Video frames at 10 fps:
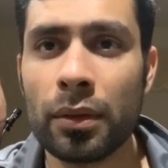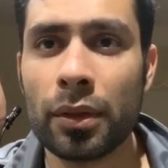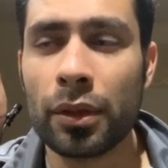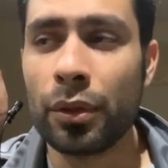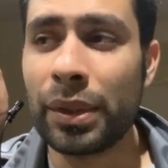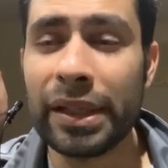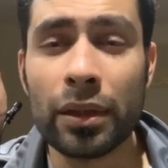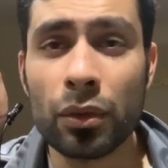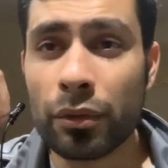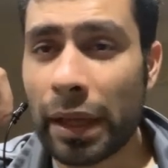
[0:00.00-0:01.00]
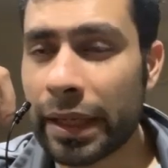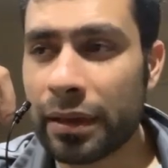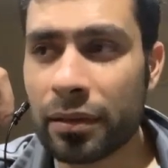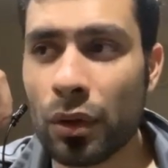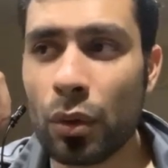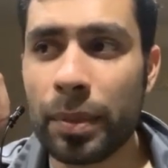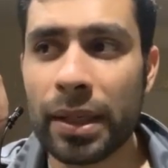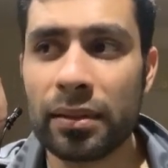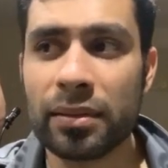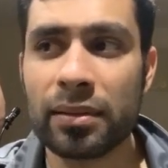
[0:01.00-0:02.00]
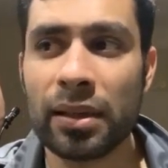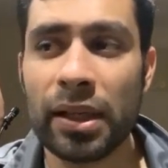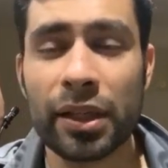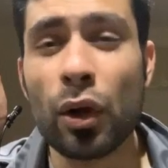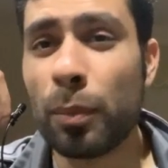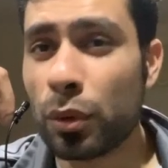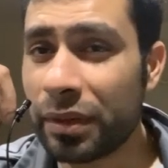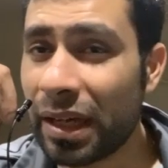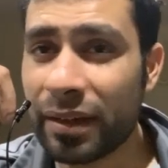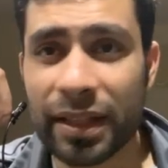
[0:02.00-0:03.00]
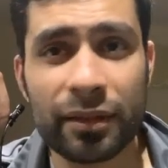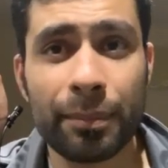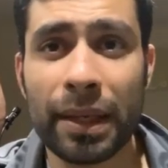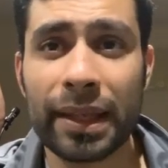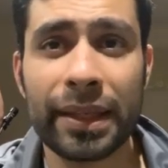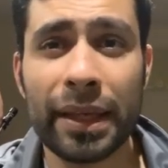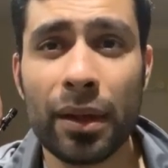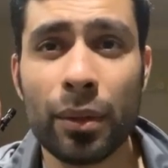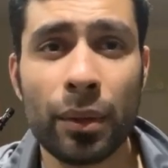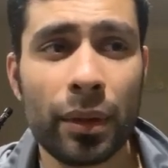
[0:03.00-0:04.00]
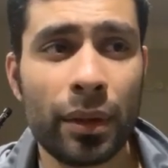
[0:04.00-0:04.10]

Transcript: You know, he didn't look great against Lopez. He got put down against Pacquiao.